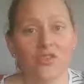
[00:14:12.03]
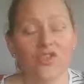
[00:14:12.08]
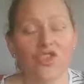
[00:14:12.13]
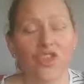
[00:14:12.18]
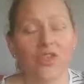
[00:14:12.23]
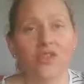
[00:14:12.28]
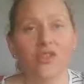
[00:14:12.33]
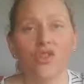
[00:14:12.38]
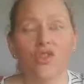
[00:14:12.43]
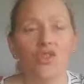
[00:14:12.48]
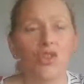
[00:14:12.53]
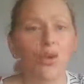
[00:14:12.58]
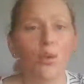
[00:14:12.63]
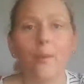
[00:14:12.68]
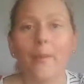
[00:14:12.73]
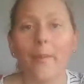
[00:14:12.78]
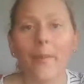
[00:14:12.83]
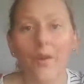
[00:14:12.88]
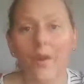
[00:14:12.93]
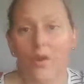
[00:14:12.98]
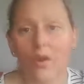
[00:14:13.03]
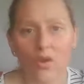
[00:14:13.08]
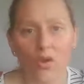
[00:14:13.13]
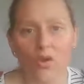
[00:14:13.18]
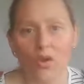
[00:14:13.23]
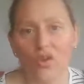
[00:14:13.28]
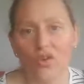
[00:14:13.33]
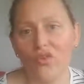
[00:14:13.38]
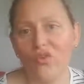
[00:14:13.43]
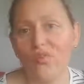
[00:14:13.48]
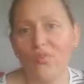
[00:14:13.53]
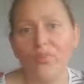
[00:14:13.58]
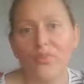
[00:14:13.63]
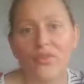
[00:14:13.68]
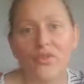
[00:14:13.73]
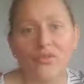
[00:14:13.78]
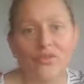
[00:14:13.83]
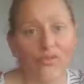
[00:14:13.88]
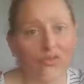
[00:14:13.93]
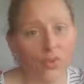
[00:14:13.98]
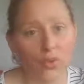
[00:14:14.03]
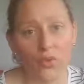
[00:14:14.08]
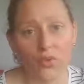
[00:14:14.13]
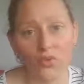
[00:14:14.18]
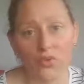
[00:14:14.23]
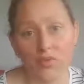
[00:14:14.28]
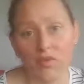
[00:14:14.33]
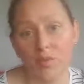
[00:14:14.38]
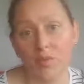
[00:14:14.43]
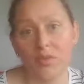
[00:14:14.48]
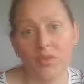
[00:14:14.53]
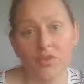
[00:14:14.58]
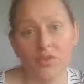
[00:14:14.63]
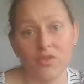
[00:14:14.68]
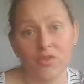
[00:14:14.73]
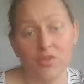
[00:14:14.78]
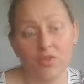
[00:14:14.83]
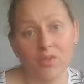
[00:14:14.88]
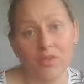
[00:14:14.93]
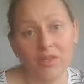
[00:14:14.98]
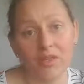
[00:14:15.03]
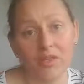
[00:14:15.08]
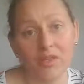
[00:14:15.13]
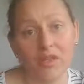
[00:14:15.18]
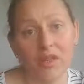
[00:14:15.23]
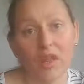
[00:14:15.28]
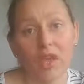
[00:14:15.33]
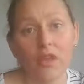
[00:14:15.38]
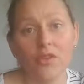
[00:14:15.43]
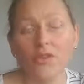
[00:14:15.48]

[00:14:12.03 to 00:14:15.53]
Just don't back off before you speak to me.